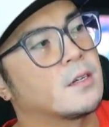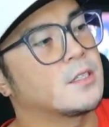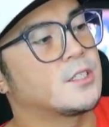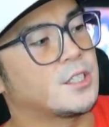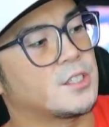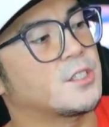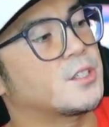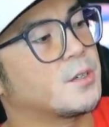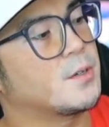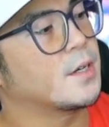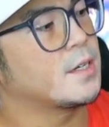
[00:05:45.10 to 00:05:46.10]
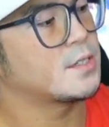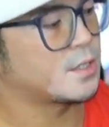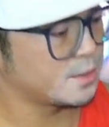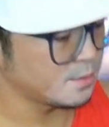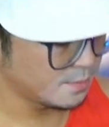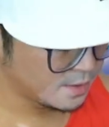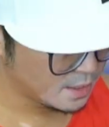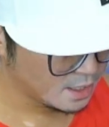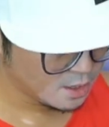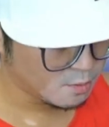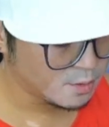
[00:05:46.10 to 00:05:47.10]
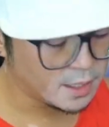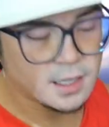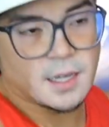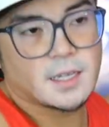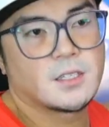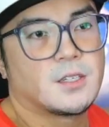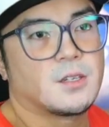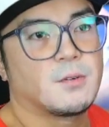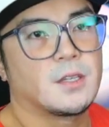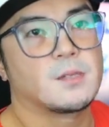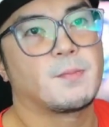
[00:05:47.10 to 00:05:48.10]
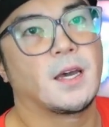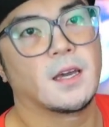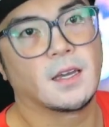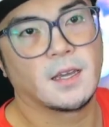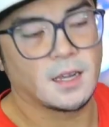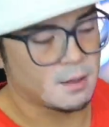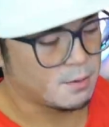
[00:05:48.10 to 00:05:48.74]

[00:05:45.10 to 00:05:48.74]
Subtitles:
just to show you guys too, what I like to do with this bag, again, I'm a